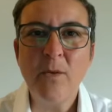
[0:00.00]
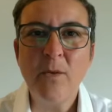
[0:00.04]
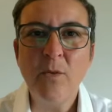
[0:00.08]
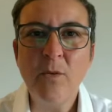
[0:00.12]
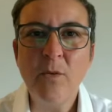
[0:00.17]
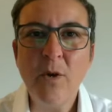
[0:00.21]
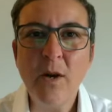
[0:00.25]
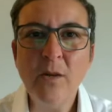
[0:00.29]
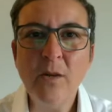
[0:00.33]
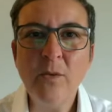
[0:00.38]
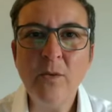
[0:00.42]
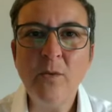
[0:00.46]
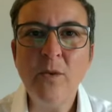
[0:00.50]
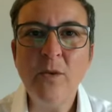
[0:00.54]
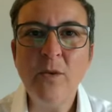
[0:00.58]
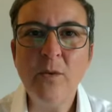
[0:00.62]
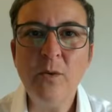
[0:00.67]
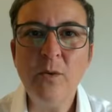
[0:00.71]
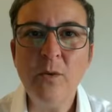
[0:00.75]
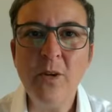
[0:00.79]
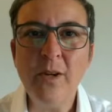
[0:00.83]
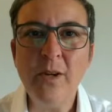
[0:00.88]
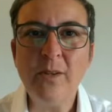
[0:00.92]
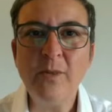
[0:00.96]
What would a
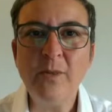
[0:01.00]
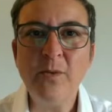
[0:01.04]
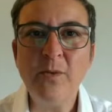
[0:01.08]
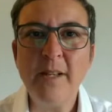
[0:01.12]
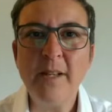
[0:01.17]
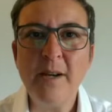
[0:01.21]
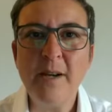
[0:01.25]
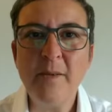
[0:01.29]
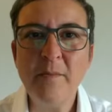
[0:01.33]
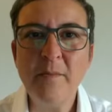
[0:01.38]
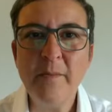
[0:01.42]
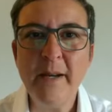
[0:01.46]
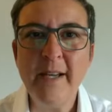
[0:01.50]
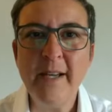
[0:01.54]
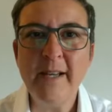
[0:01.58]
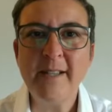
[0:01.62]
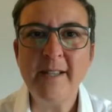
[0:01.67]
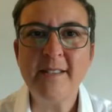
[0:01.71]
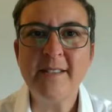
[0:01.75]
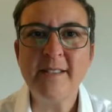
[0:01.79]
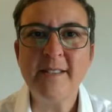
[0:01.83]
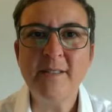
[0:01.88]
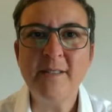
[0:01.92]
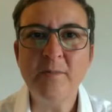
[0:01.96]
world without
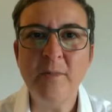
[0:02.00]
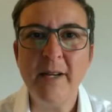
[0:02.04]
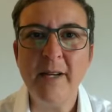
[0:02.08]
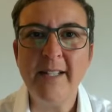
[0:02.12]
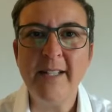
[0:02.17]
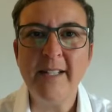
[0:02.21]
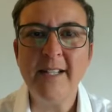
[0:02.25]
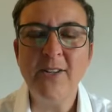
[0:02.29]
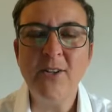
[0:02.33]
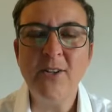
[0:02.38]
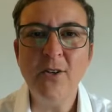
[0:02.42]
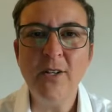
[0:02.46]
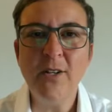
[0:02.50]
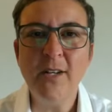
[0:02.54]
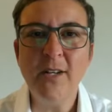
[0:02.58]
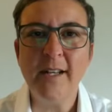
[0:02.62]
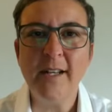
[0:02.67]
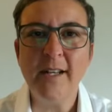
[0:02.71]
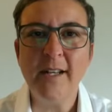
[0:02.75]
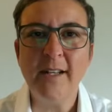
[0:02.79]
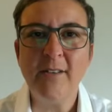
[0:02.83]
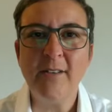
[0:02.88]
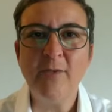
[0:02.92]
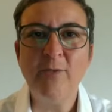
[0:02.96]
banks and money look
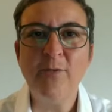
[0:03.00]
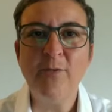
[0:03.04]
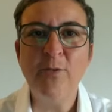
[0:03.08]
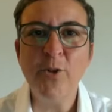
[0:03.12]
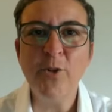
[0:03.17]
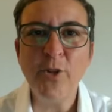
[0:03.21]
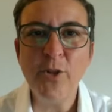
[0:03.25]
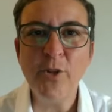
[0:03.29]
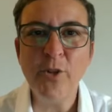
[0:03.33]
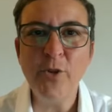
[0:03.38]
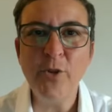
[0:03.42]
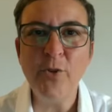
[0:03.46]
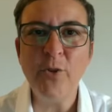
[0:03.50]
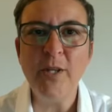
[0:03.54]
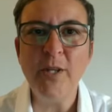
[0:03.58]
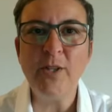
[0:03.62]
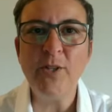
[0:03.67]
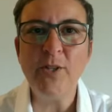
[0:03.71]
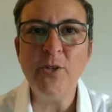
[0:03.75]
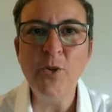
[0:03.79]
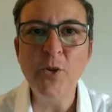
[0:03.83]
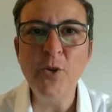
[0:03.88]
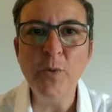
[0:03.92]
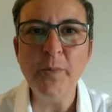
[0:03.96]
like for you
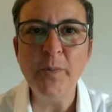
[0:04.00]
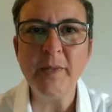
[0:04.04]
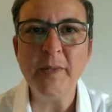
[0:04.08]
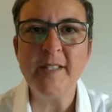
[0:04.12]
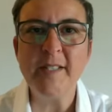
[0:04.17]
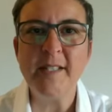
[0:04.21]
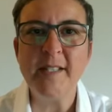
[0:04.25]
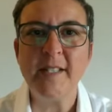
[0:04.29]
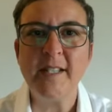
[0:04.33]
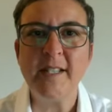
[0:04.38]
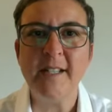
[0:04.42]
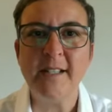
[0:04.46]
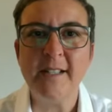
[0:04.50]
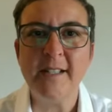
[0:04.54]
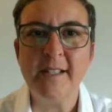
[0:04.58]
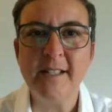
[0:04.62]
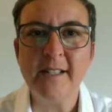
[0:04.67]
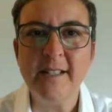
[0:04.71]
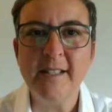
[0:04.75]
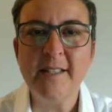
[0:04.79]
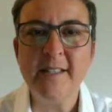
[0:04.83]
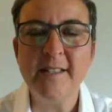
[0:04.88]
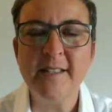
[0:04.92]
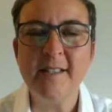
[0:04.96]
in your
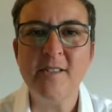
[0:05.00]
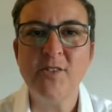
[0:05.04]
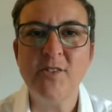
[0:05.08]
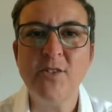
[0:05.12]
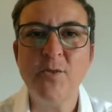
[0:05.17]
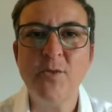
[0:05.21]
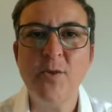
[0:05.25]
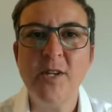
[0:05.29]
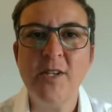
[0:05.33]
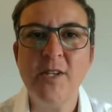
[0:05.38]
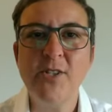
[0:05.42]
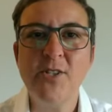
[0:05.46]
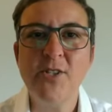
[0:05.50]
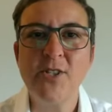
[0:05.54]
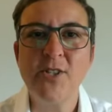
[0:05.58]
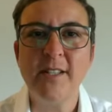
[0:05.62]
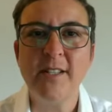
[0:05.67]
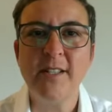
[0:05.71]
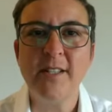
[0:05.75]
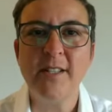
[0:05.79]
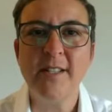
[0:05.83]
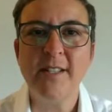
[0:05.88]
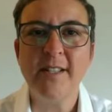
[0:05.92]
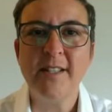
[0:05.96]
particular
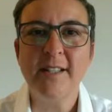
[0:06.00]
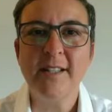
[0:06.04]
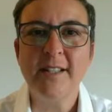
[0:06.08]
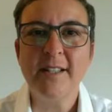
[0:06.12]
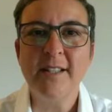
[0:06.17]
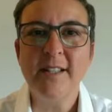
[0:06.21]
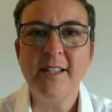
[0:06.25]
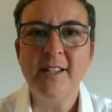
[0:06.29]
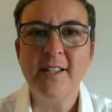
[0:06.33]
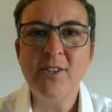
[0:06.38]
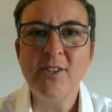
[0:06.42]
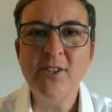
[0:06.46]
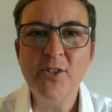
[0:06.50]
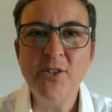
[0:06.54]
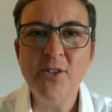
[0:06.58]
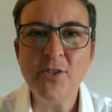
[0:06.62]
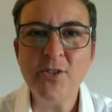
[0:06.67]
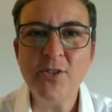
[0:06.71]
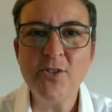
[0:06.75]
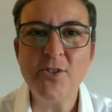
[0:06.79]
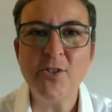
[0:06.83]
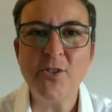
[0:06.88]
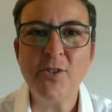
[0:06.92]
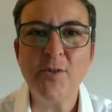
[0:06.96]
situation, in your
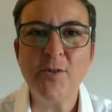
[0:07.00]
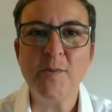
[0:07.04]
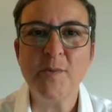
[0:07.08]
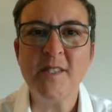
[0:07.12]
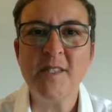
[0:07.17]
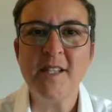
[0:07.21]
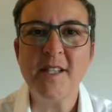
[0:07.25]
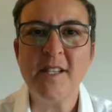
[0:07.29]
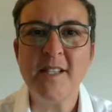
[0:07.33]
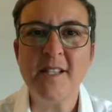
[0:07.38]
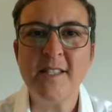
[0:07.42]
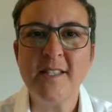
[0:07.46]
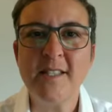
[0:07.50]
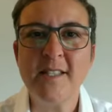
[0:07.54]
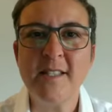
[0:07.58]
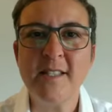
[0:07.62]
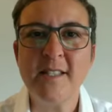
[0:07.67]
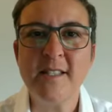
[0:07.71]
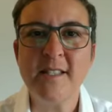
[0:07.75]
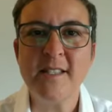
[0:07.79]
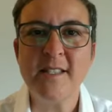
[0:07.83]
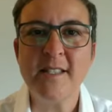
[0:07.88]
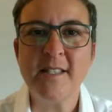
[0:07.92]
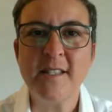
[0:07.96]

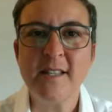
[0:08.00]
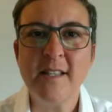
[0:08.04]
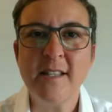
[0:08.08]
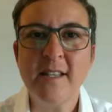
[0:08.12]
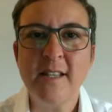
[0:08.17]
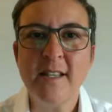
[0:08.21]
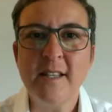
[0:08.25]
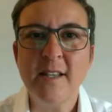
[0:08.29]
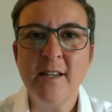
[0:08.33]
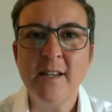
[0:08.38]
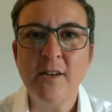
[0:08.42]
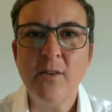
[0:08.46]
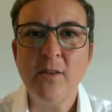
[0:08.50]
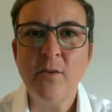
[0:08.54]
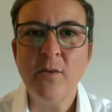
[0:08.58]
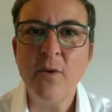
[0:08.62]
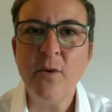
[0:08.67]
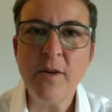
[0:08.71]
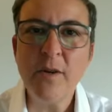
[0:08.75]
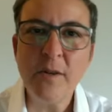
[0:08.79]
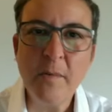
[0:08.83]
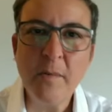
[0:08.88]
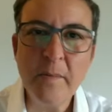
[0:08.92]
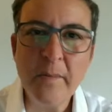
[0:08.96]
circumstances?
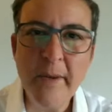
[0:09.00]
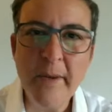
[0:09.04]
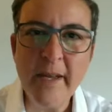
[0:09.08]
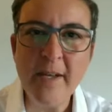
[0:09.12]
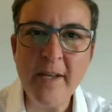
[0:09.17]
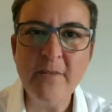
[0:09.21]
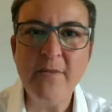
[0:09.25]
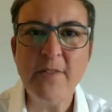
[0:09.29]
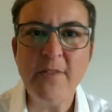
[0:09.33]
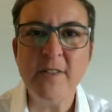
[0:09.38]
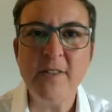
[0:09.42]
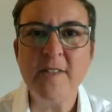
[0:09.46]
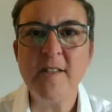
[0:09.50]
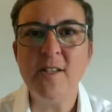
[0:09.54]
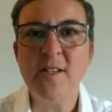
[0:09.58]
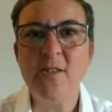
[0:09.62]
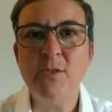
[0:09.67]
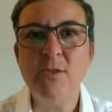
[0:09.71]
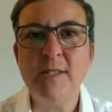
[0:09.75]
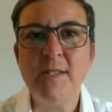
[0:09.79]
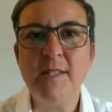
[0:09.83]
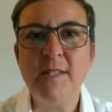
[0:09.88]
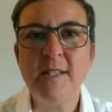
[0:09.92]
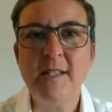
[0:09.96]
What are the benefits that
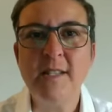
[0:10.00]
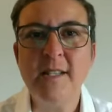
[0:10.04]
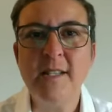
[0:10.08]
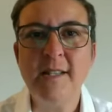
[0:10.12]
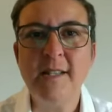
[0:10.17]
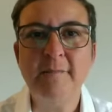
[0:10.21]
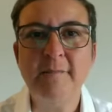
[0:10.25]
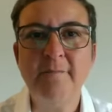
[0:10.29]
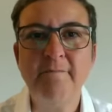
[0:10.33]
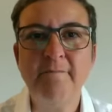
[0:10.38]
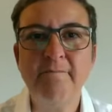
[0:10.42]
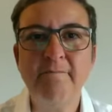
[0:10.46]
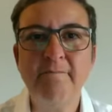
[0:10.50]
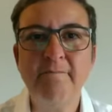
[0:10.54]
you see?